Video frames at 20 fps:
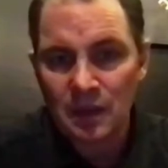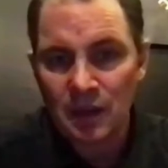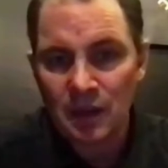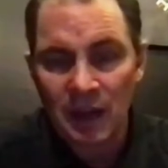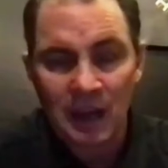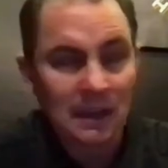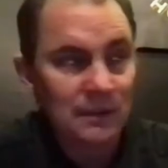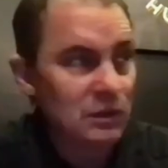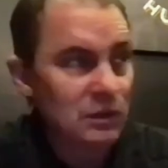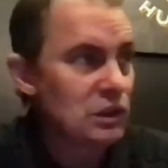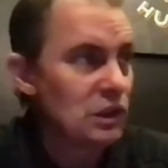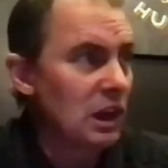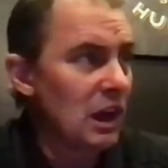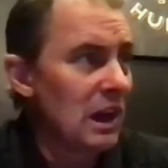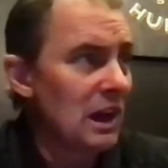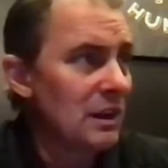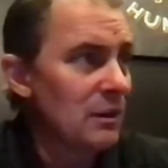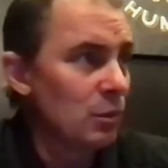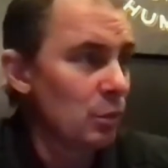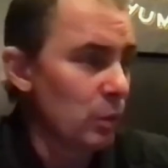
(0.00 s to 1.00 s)
I've
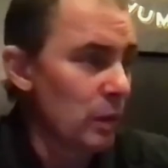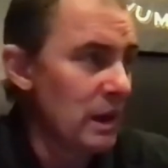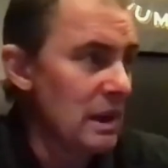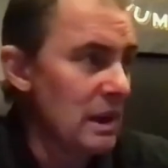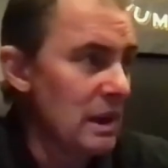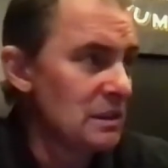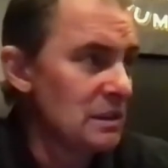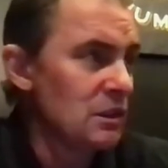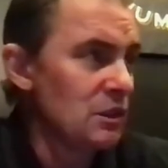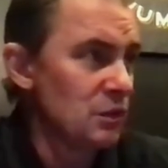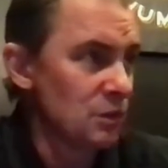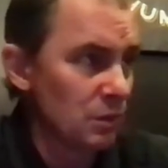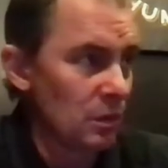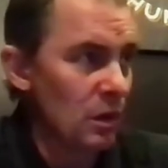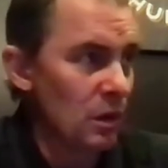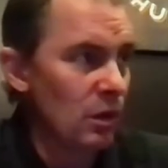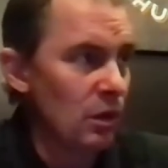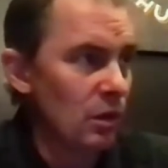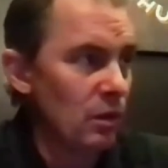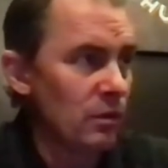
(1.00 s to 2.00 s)
shot, raced,
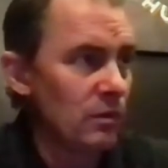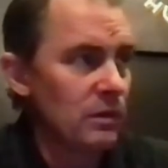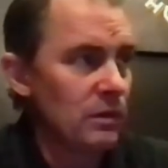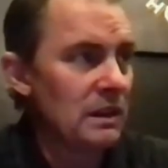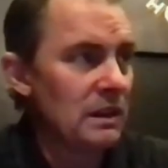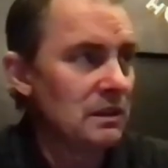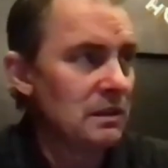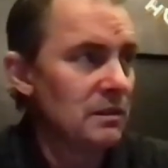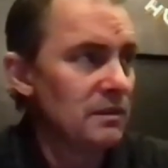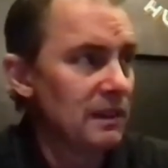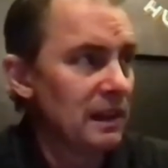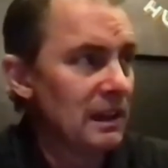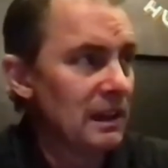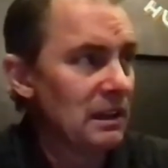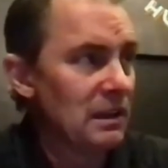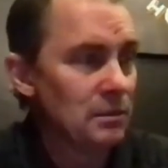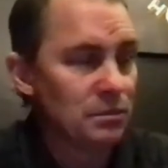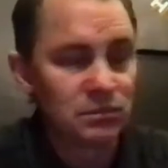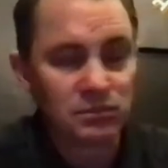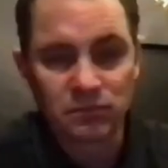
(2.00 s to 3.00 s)
drove, and
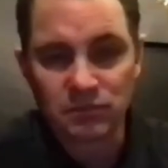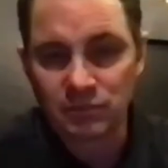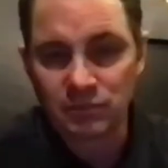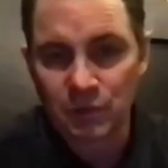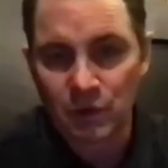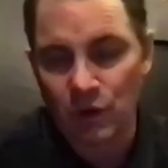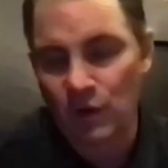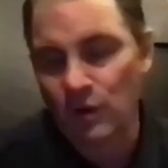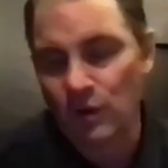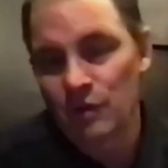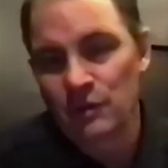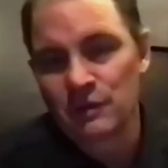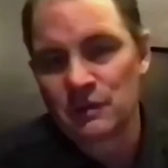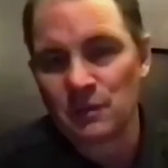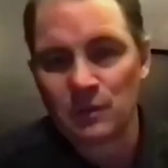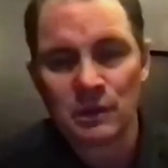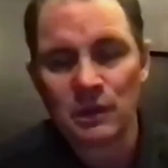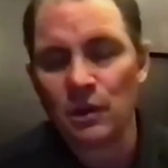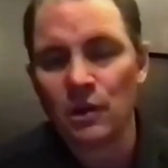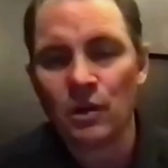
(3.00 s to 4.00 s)
developed cars that
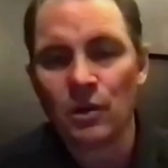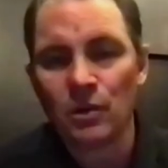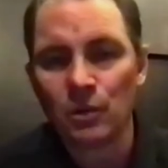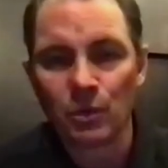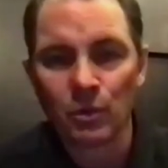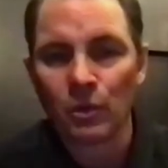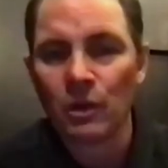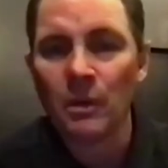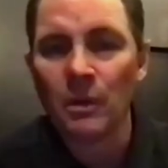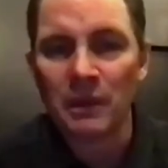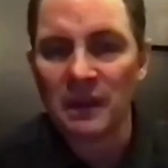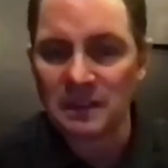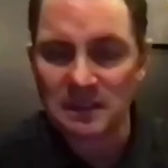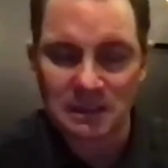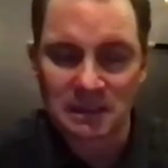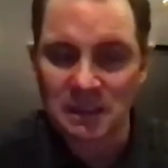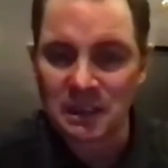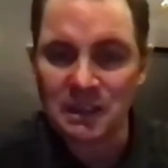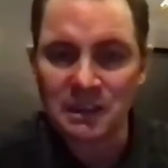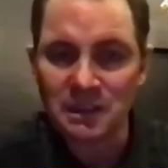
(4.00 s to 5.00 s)
we all grew up
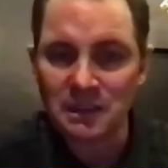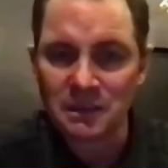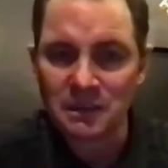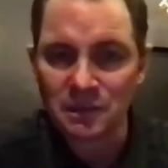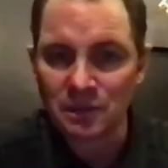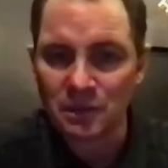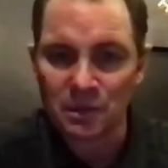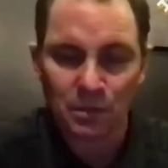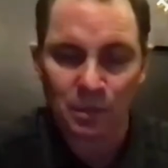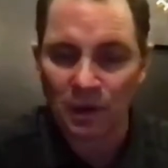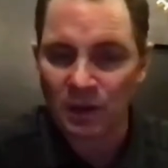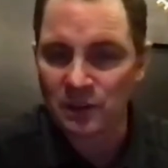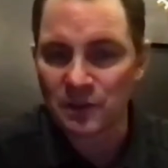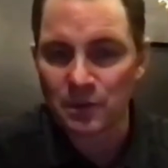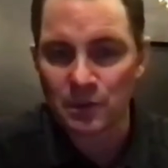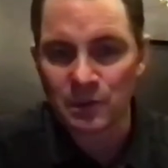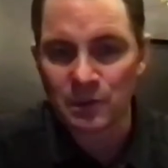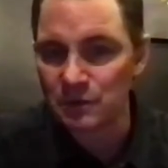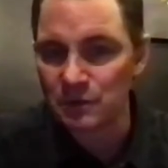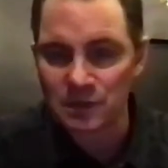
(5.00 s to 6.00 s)
as kids, the Boss
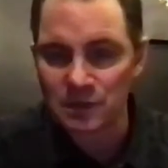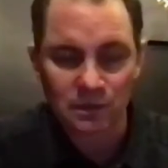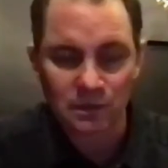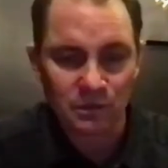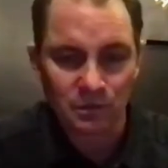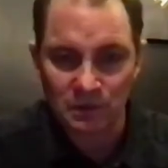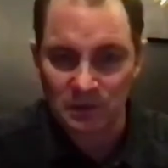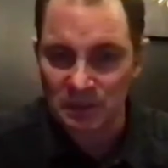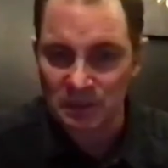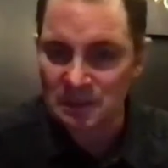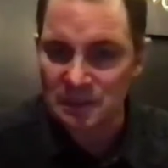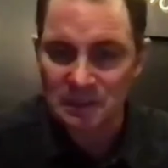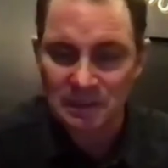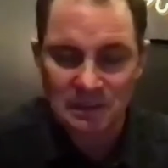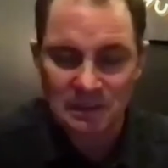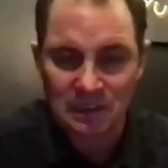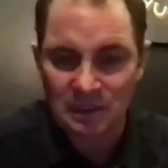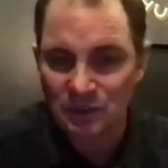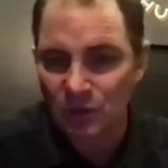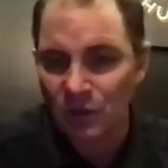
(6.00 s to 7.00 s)
302 and the
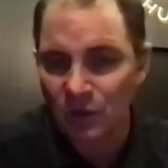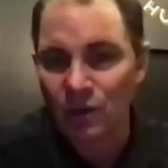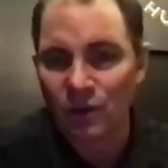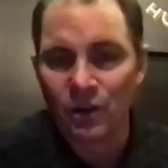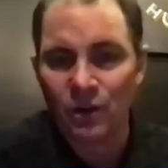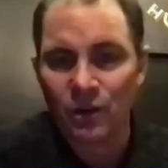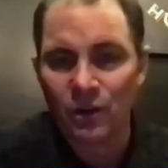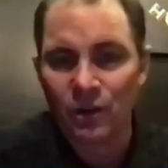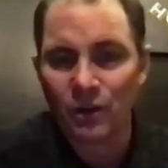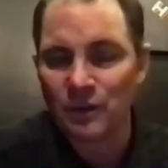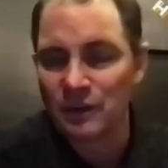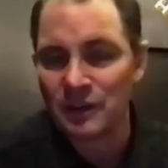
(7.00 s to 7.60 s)
C6R. And,